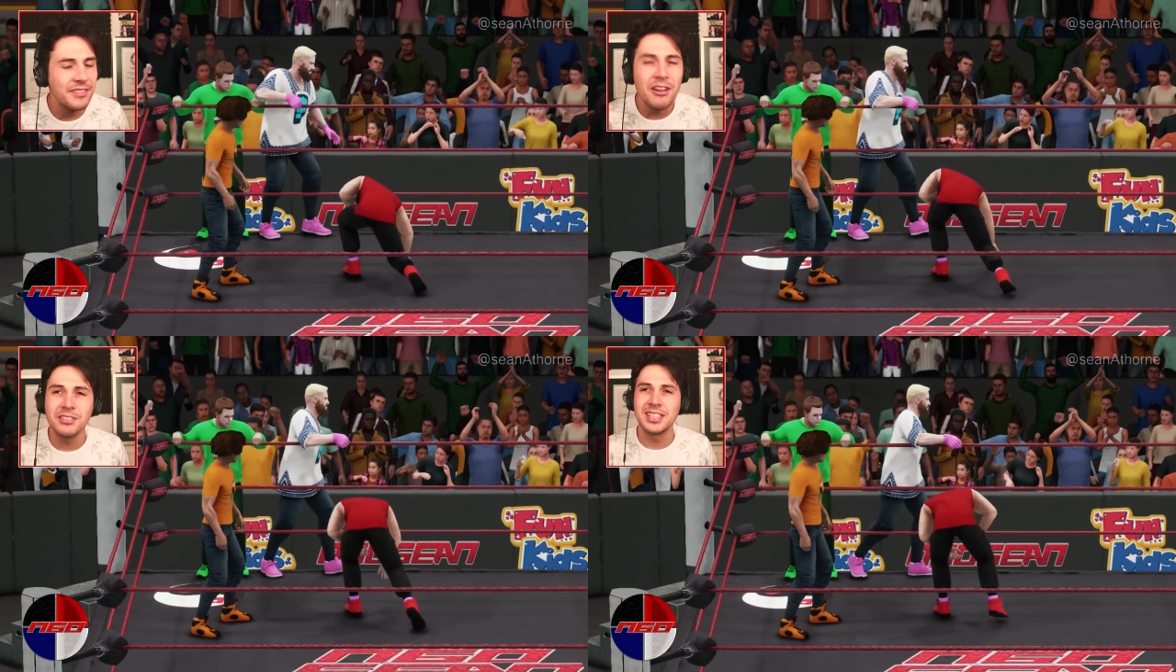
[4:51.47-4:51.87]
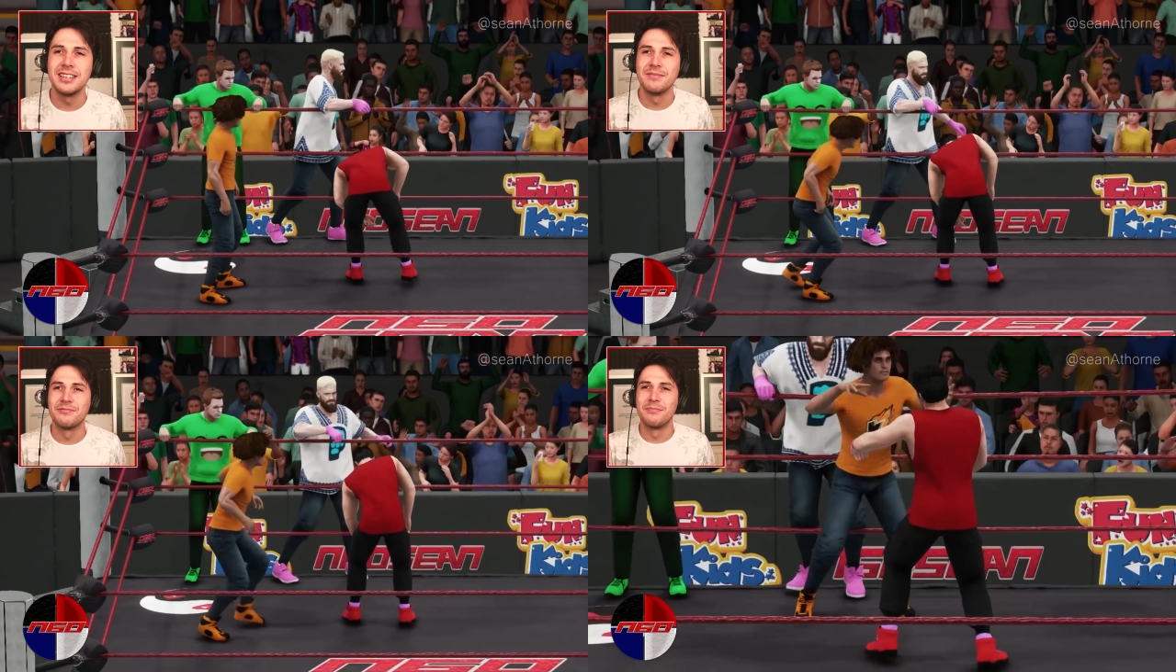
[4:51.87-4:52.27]
If you've not seen
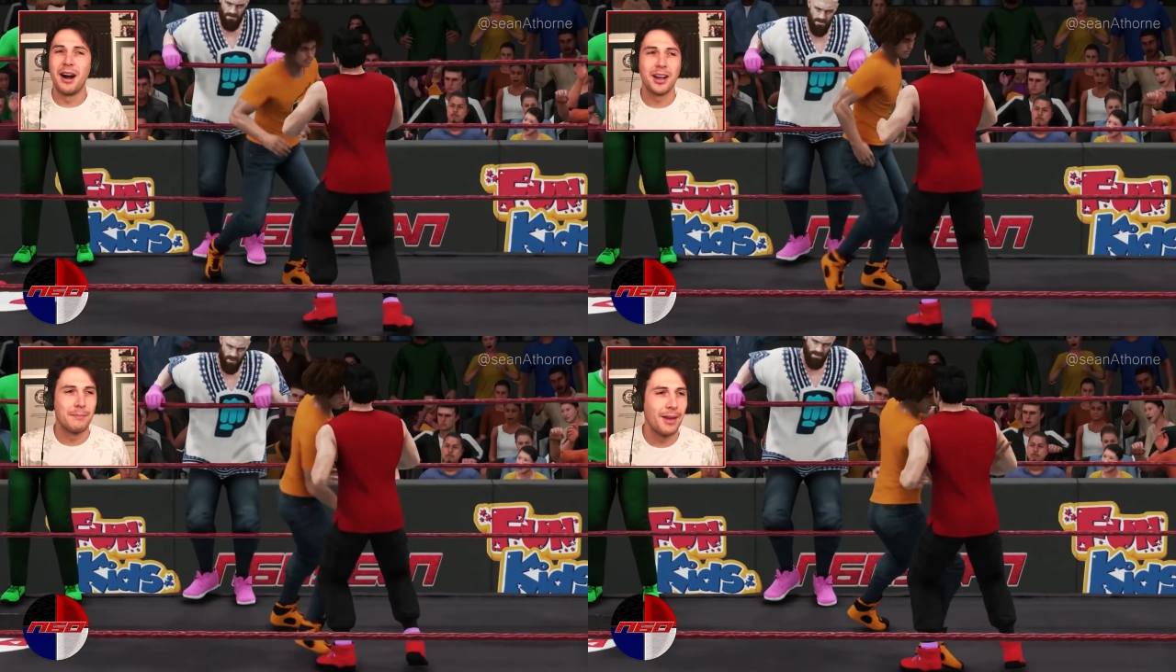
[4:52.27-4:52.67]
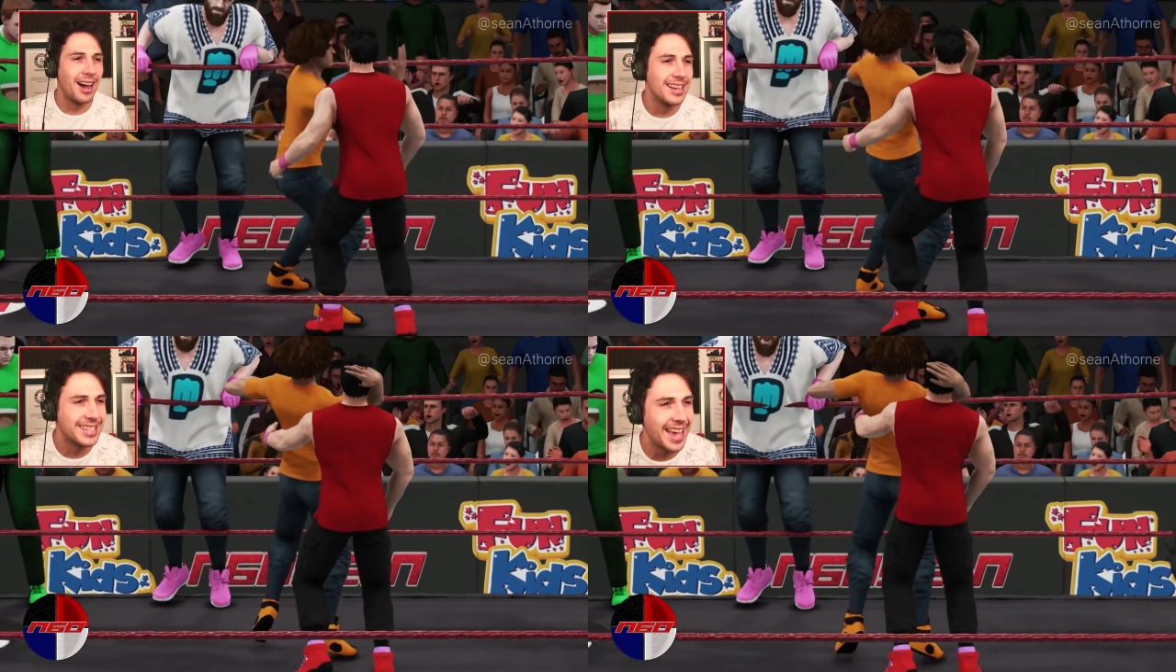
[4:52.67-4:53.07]

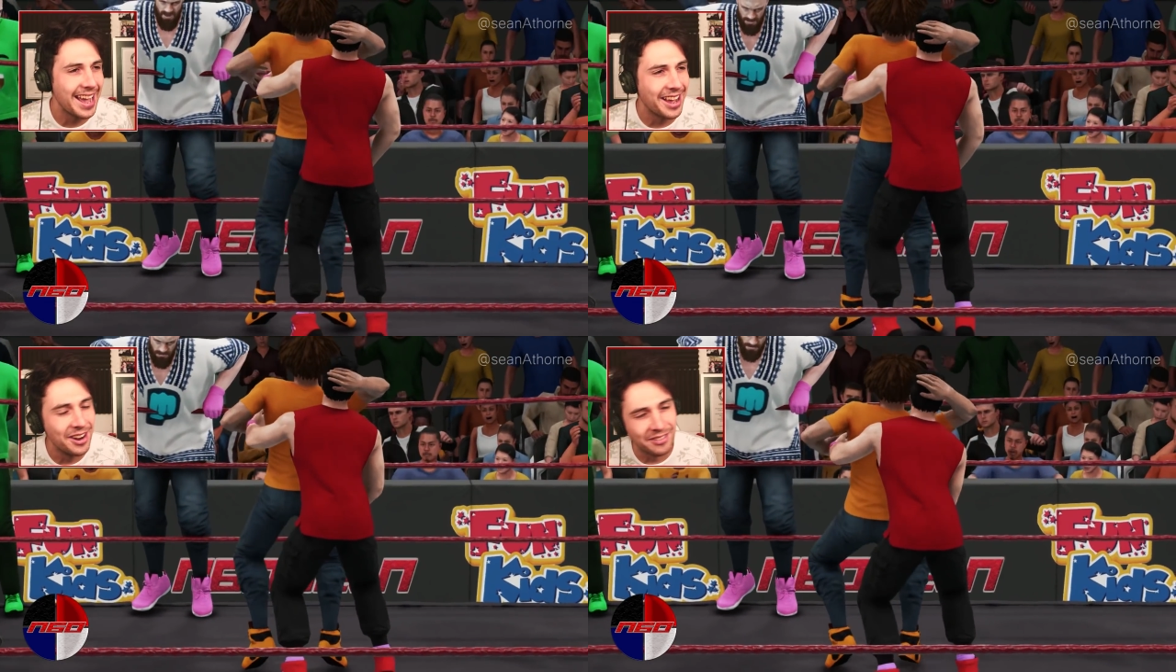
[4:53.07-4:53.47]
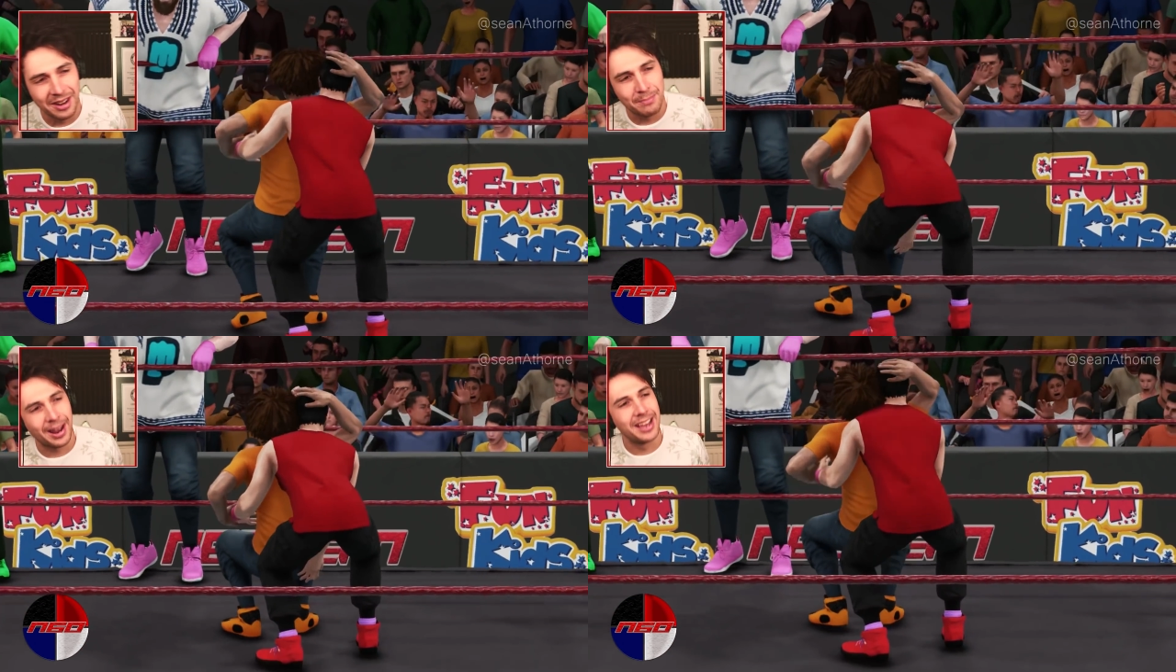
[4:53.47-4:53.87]
Markiplier's getting over
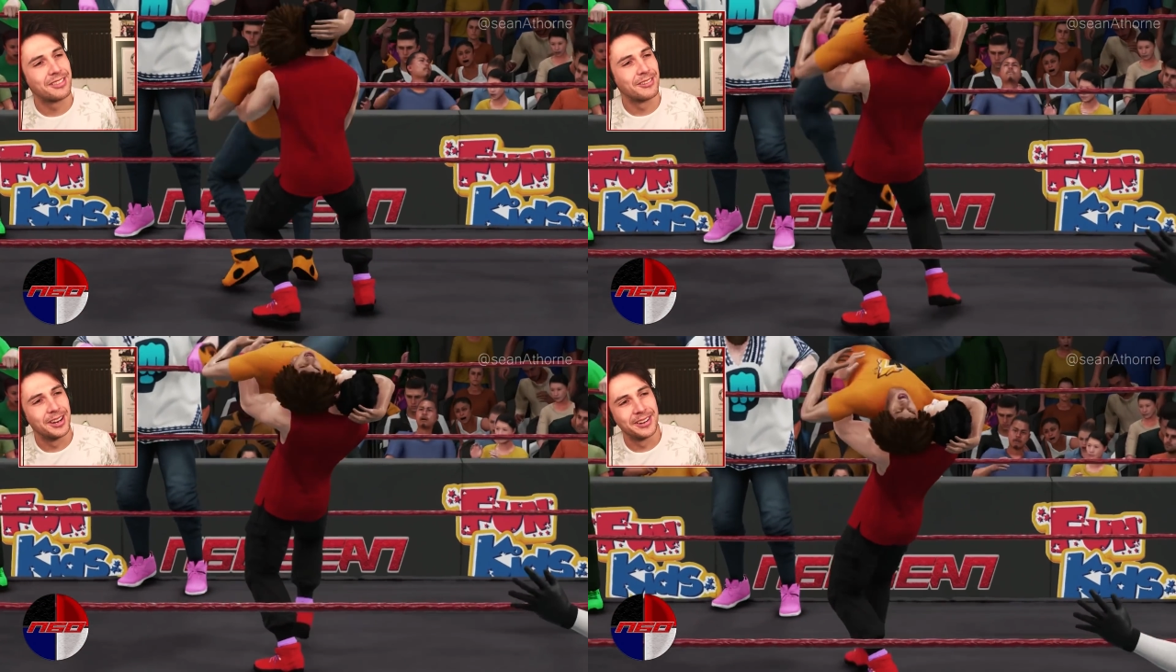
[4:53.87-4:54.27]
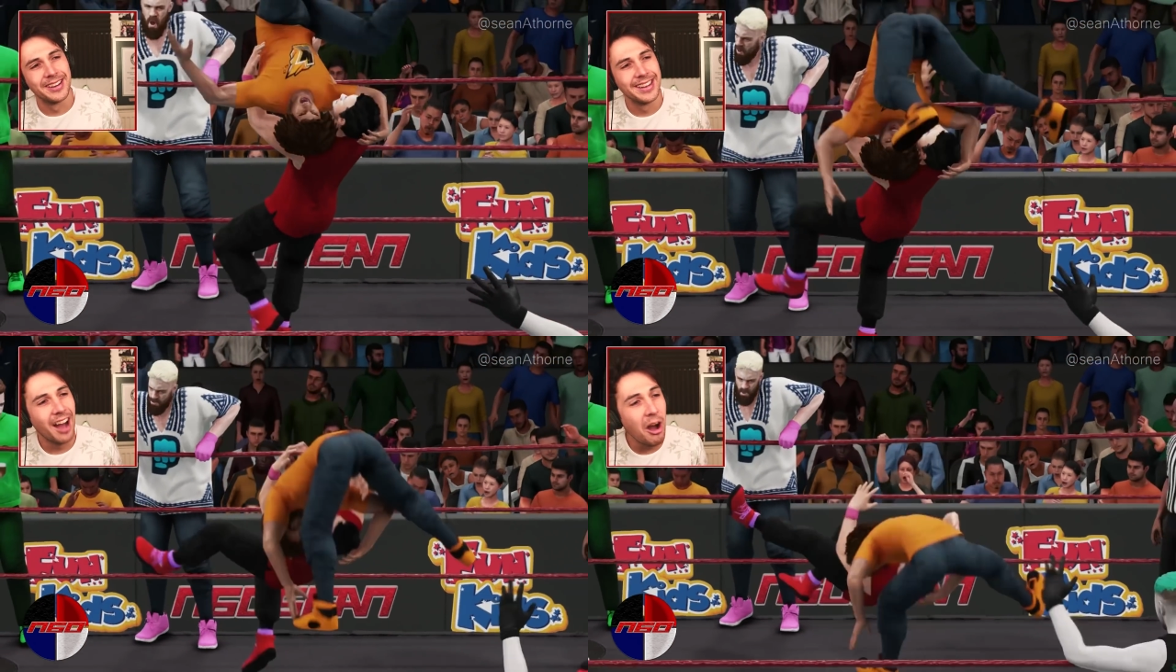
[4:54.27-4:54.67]
it playthrough,
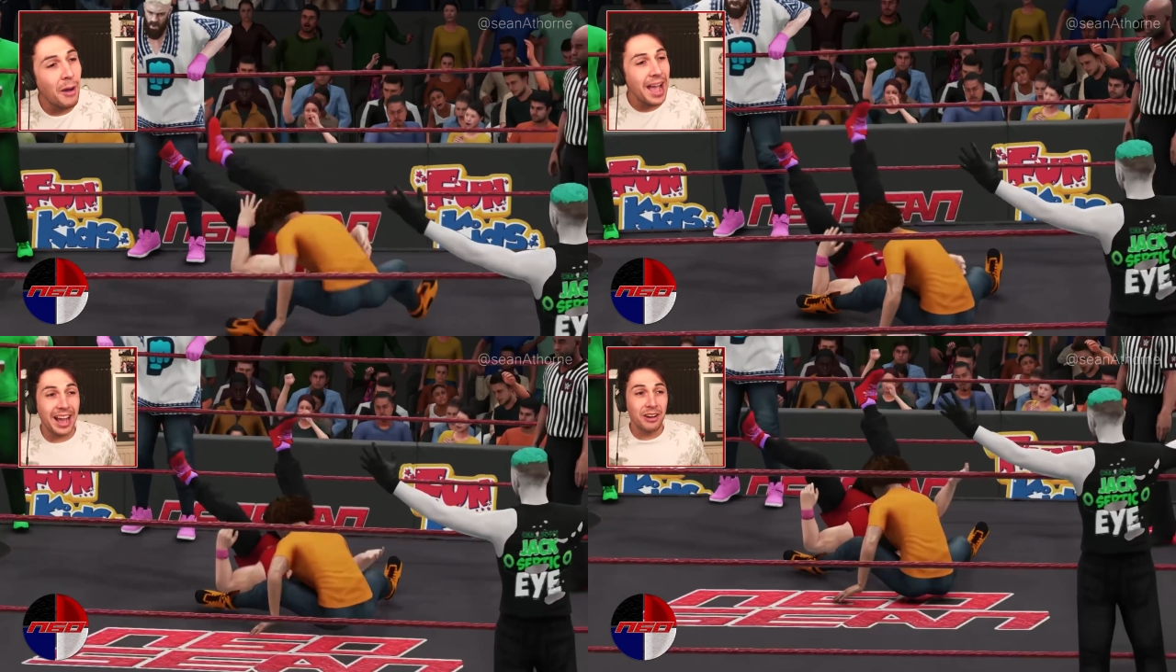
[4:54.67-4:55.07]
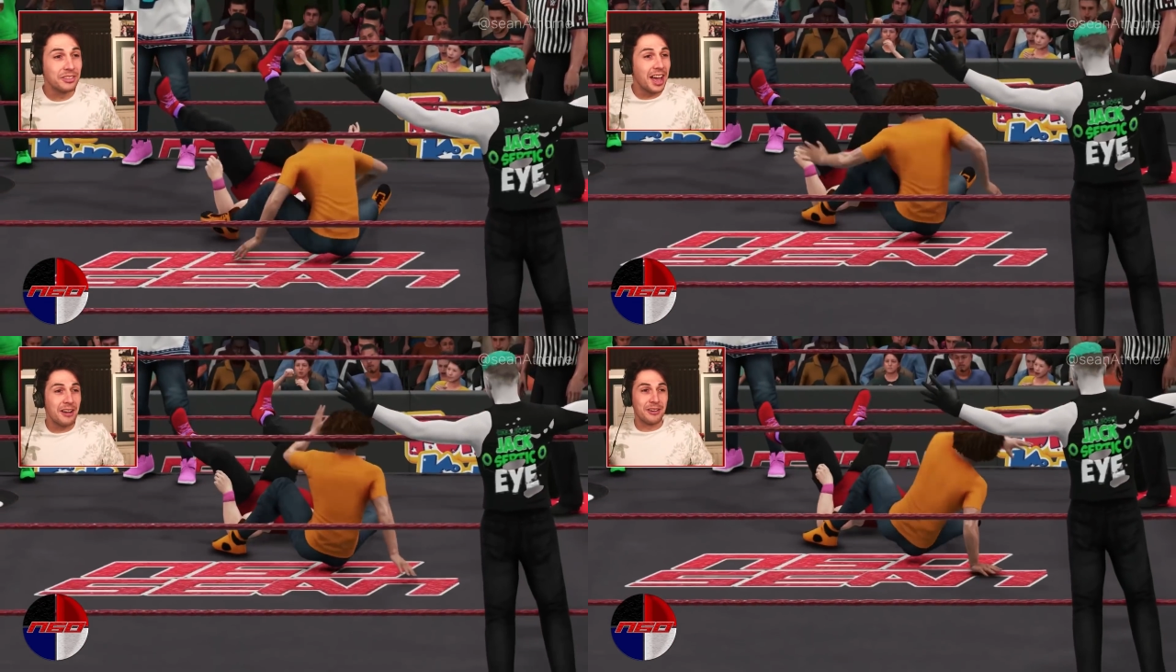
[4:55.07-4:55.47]
oh wait, oh
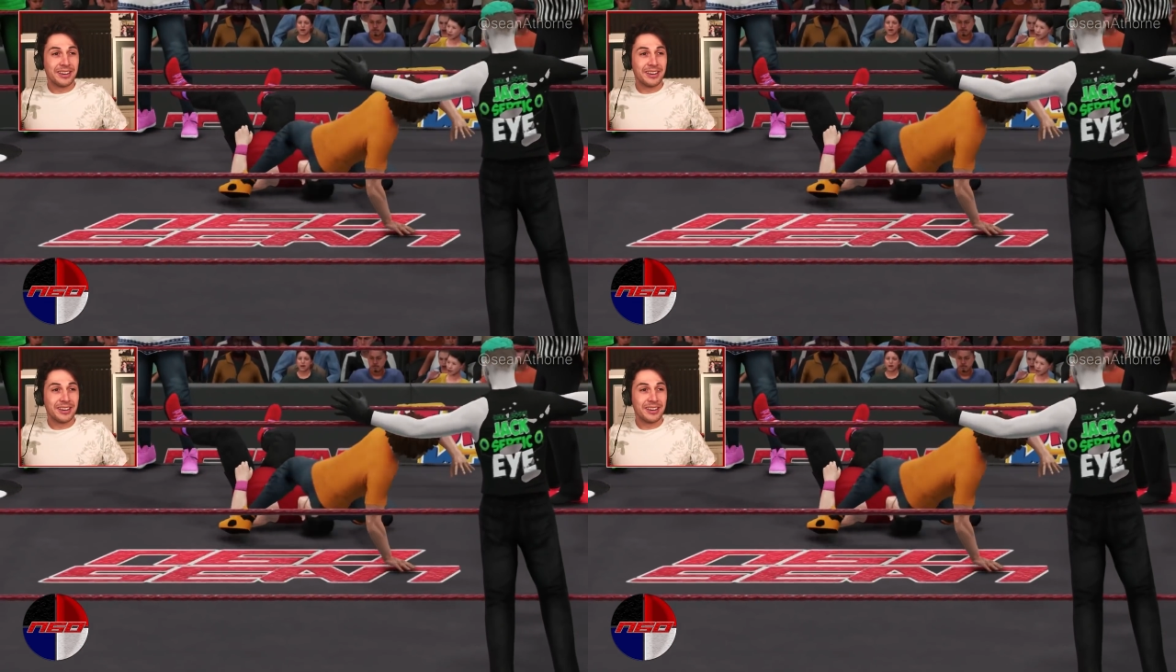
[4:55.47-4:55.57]
no,